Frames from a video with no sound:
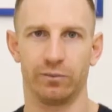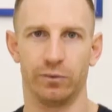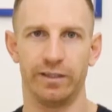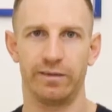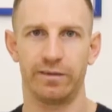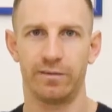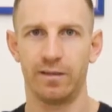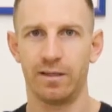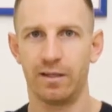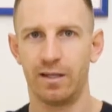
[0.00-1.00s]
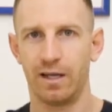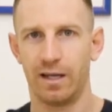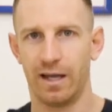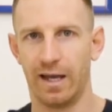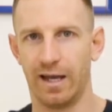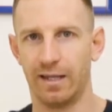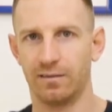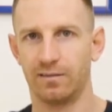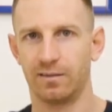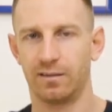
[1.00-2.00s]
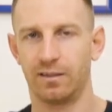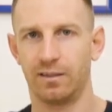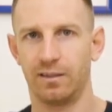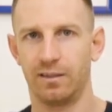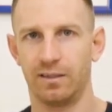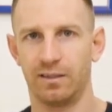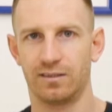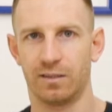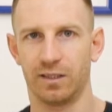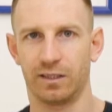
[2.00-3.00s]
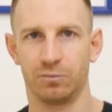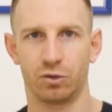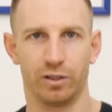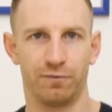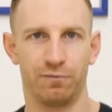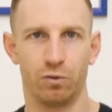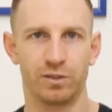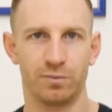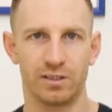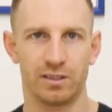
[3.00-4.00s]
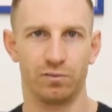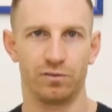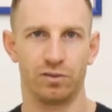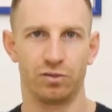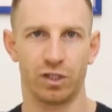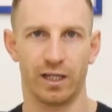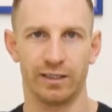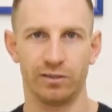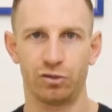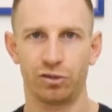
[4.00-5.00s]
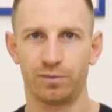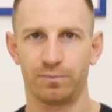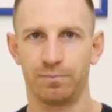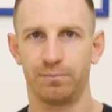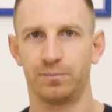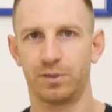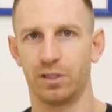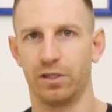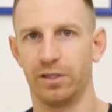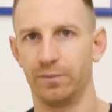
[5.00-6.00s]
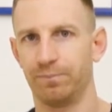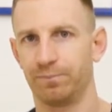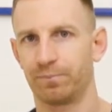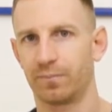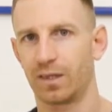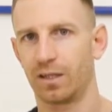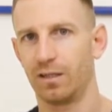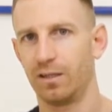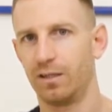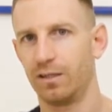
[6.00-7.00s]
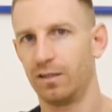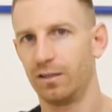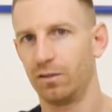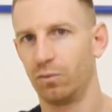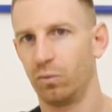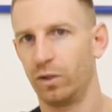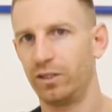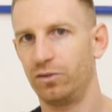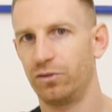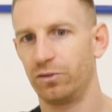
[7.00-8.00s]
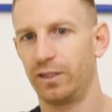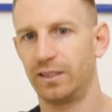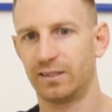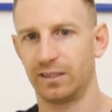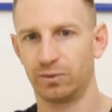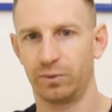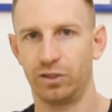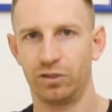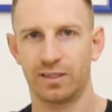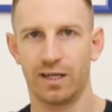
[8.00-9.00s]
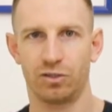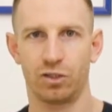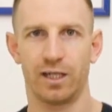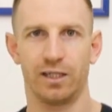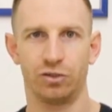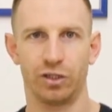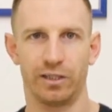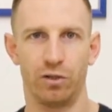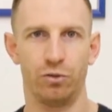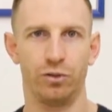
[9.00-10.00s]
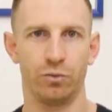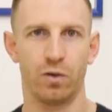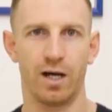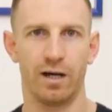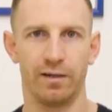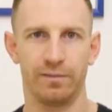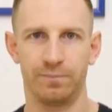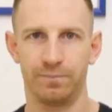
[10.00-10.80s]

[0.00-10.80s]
with, and it's something I'm trying to force myself to challenge. So when you do these things, when you start challenging who you are,